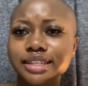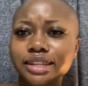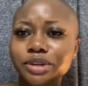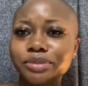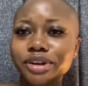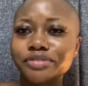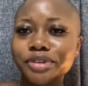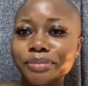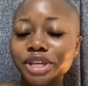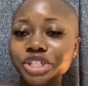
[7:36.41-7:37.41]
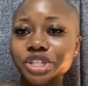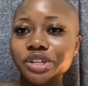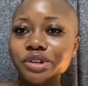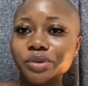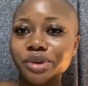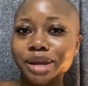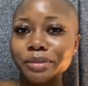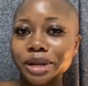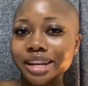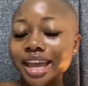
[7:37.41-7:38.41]
little bit of a mission when I'm
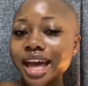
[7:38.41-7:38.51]
on